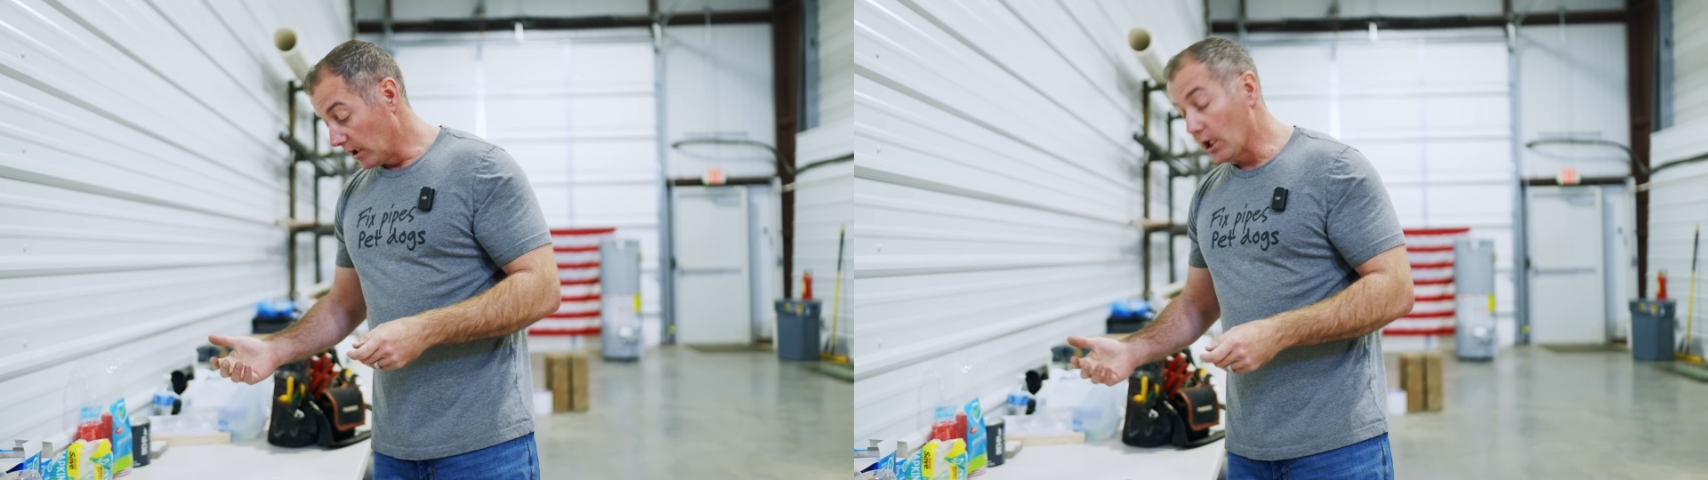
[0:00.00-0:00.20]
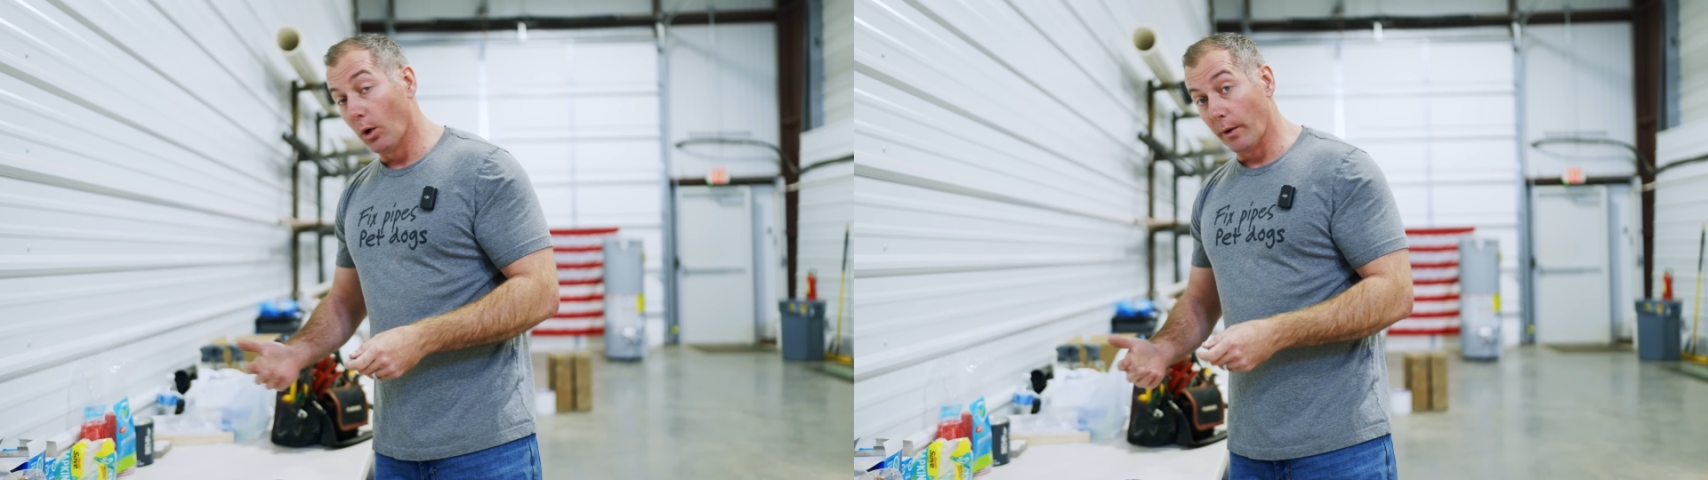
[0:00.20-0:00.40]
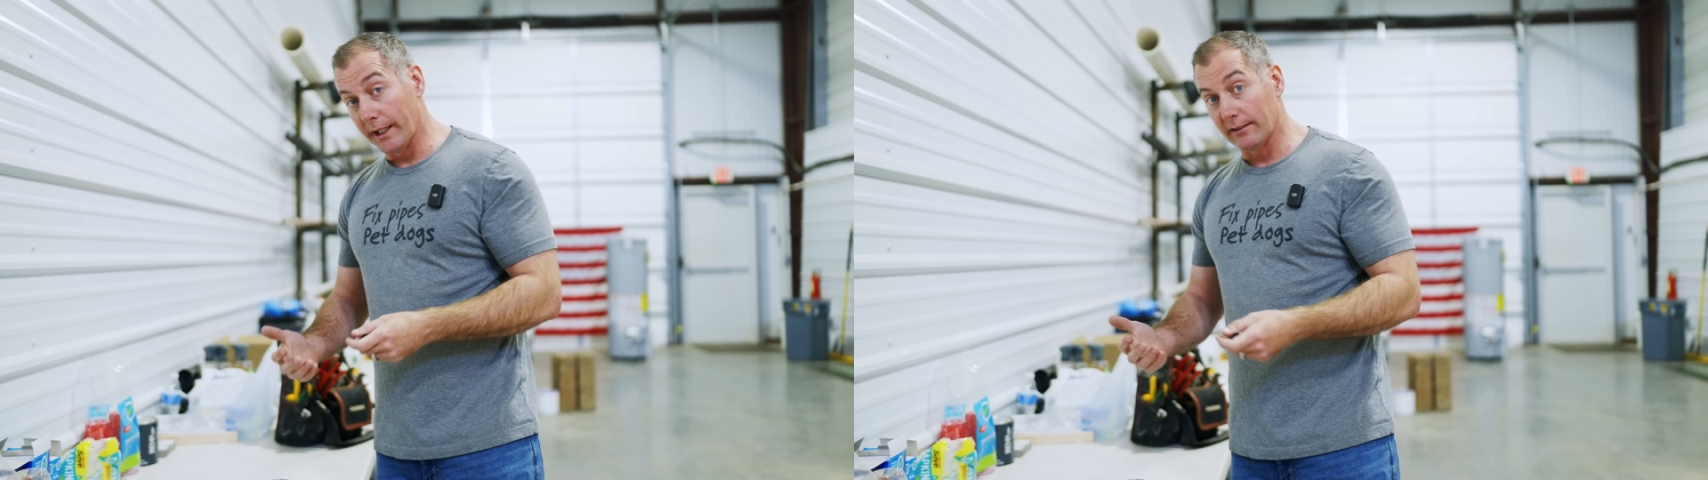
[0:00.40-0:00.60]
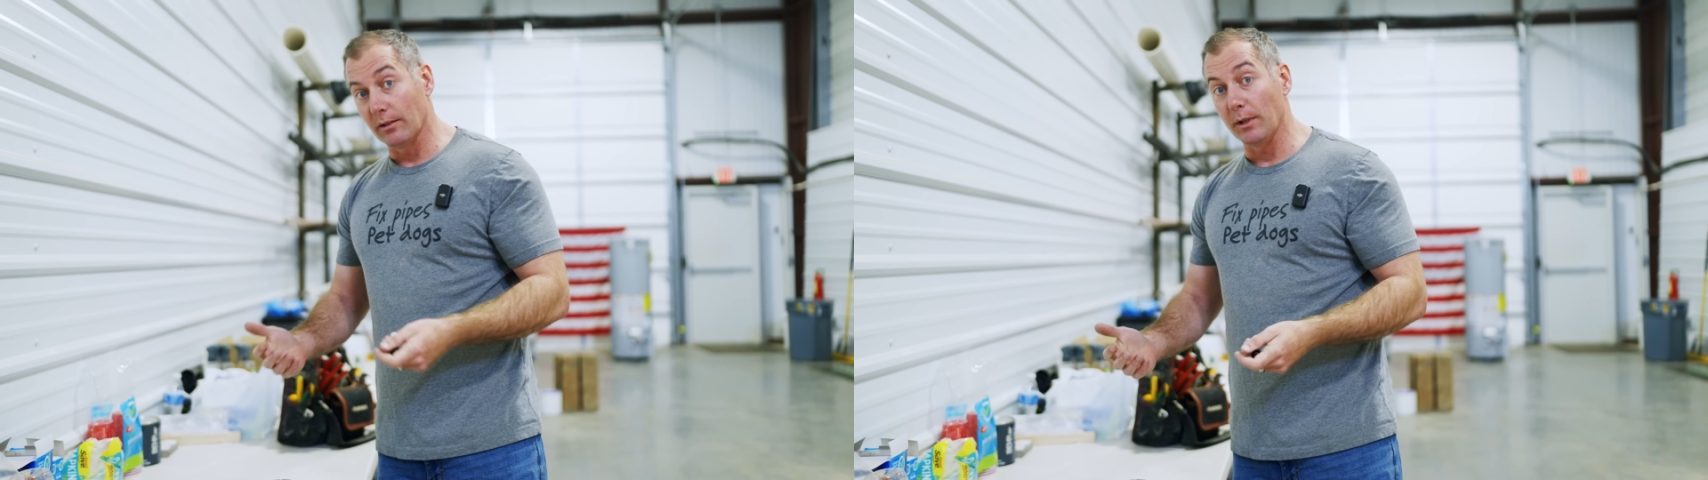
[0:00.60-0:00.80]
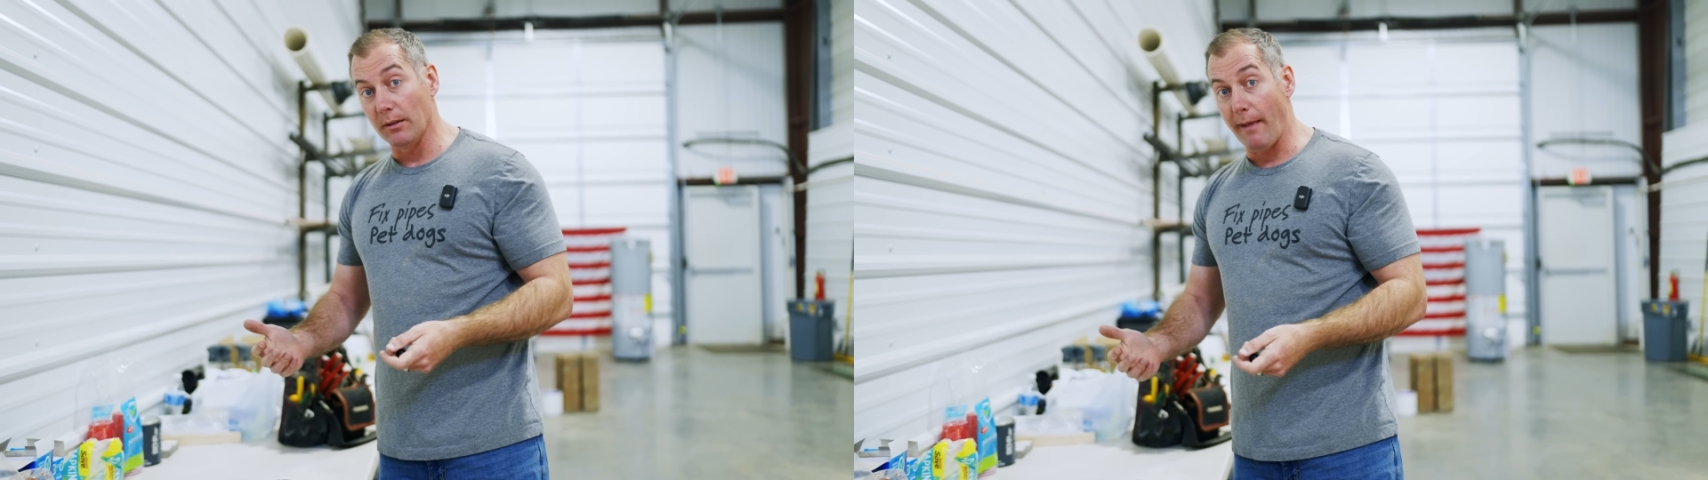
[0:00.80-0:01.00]
going to
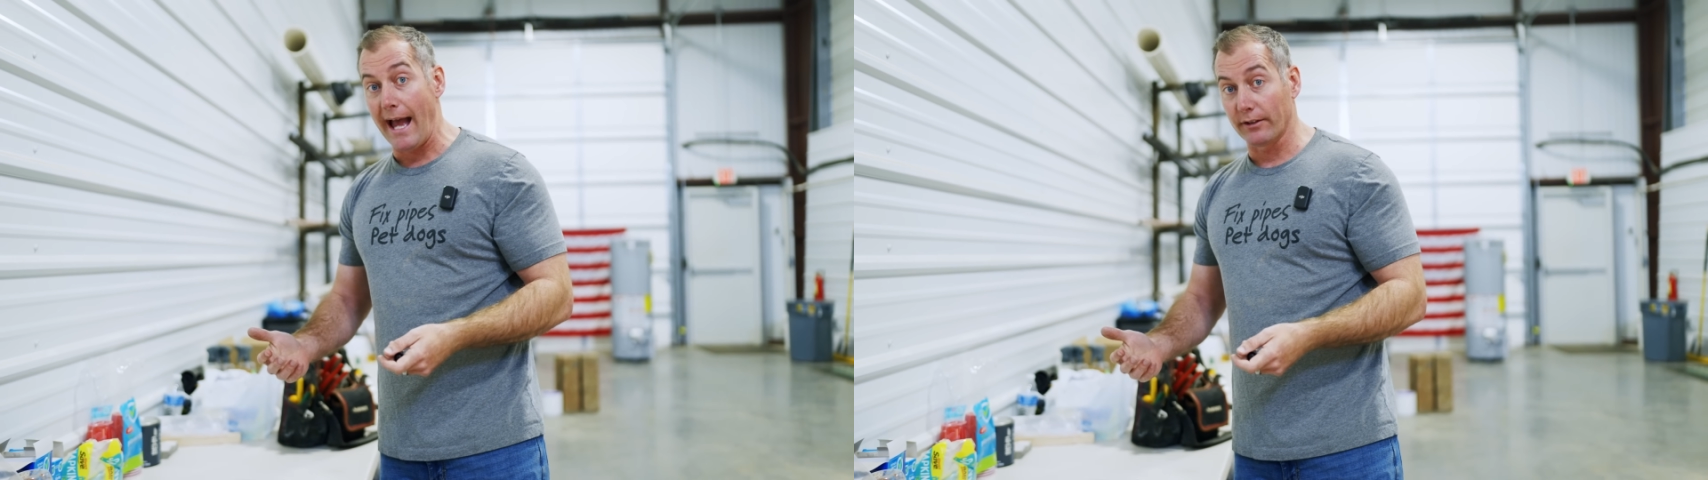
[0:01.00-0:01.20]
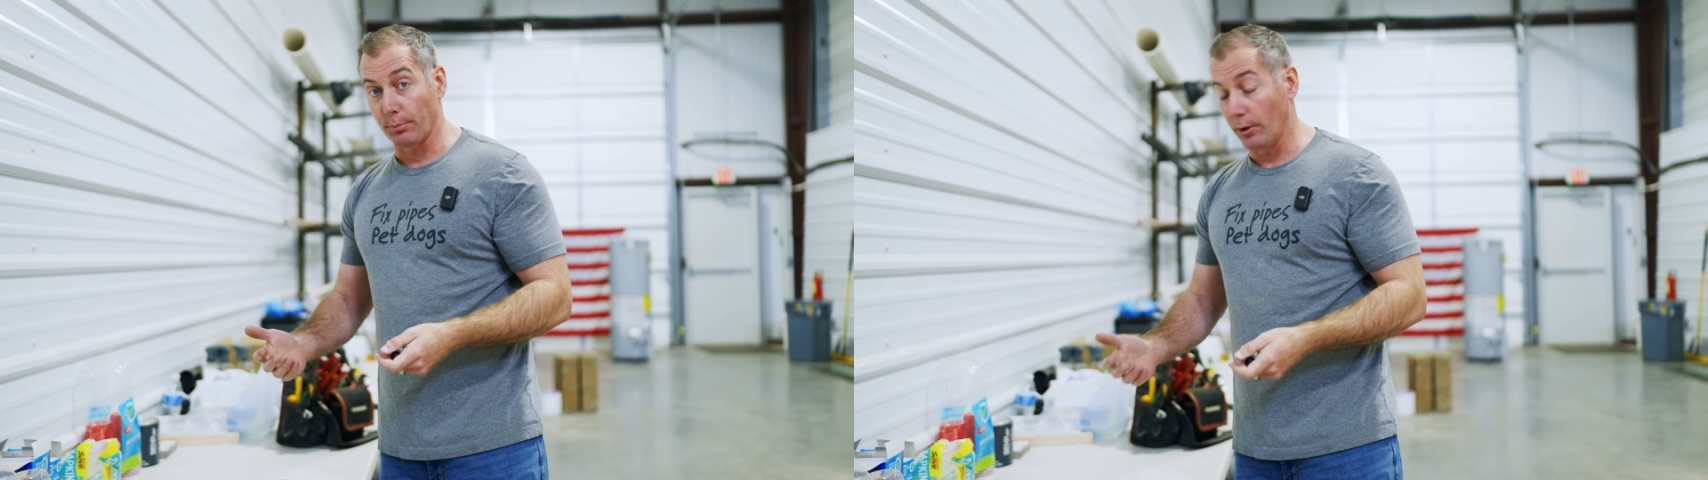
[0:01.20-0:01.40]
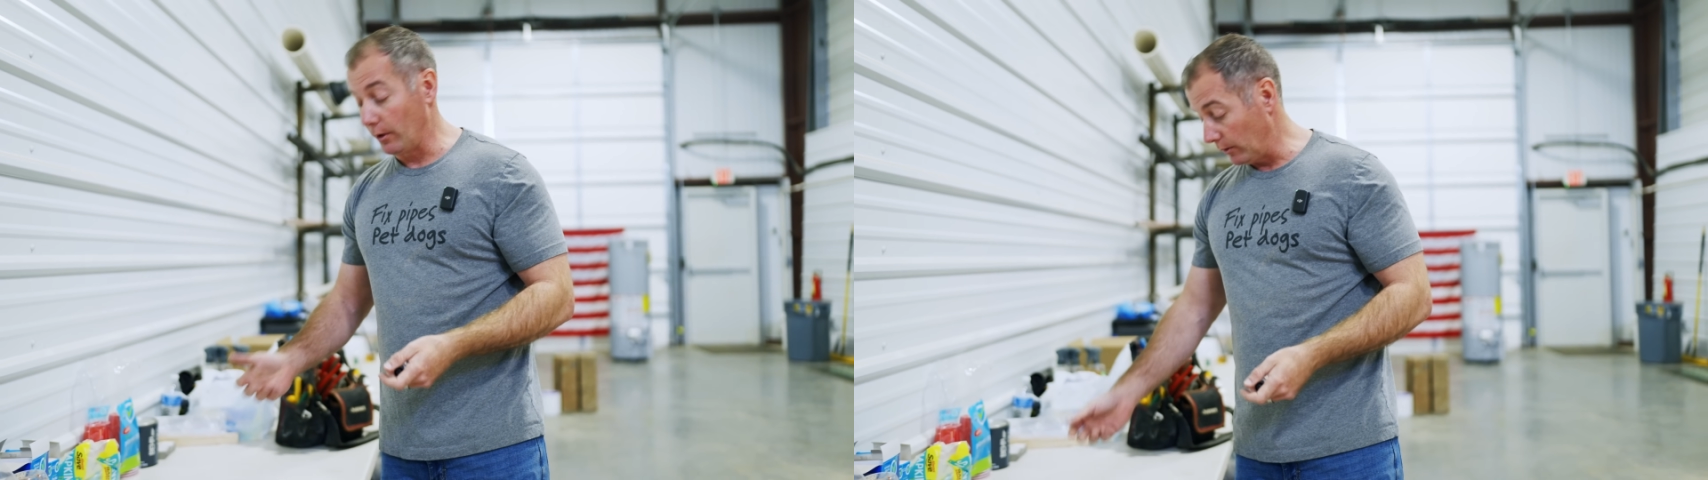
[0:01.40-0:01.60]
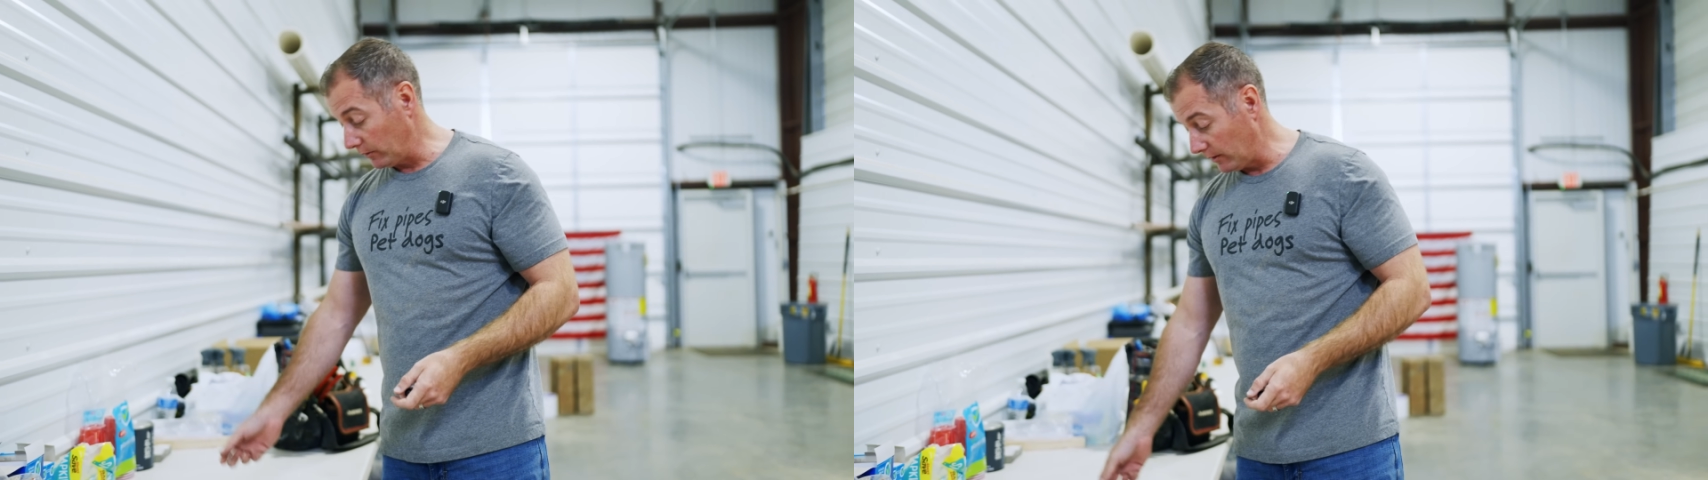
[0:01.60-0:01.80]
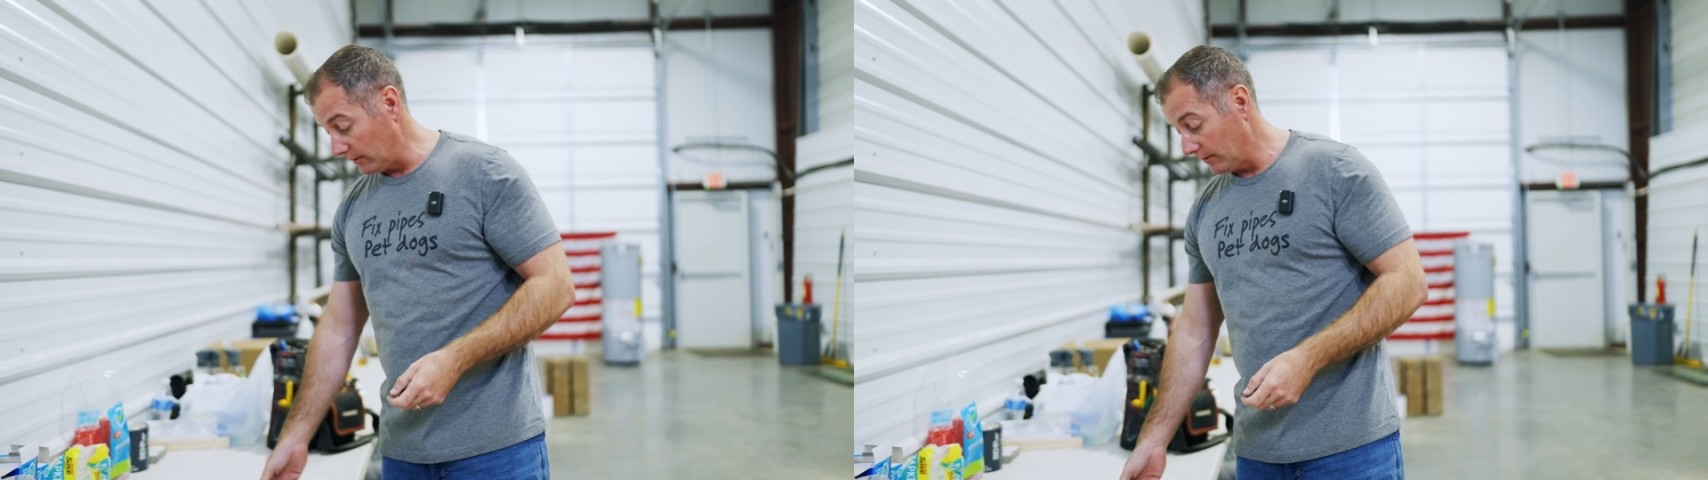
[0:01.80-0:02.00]
be mass produced.